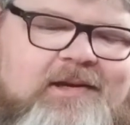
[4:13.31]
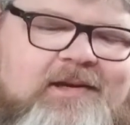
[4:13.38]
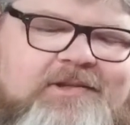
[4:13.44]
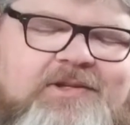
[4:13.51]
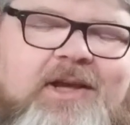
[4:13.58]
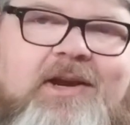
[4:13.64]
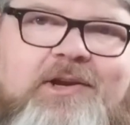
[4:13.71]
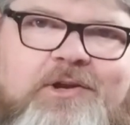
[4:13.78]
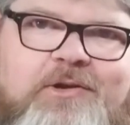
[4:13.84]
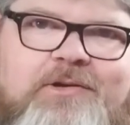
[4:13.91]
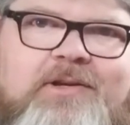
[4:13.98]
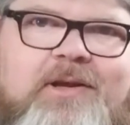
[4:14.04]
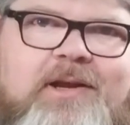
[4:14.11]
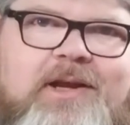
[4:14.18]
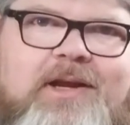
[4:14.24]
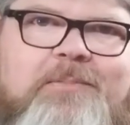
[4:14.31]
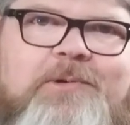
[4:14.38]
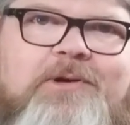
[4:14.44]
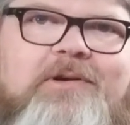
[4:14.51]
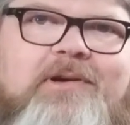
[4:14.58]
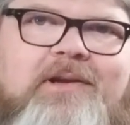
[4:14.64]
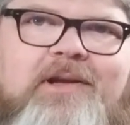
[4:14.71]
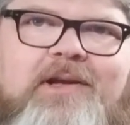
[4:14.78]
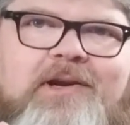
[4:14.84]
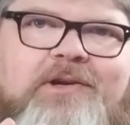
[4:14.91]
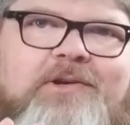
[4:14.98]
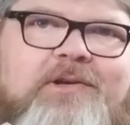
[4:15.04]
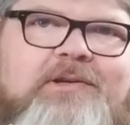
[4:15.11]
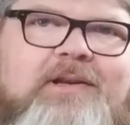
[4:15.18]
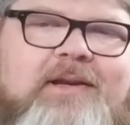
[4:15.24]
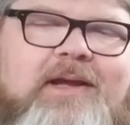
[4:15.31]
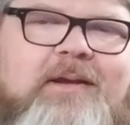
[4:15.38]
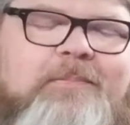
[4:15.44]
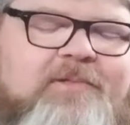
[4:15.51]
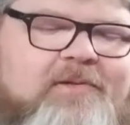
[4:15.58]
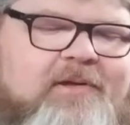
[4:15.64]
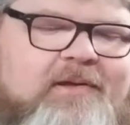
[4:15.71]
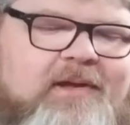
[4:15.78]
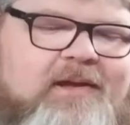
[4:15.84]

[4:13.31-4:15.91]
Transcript: It's got a good diameter and a good depth.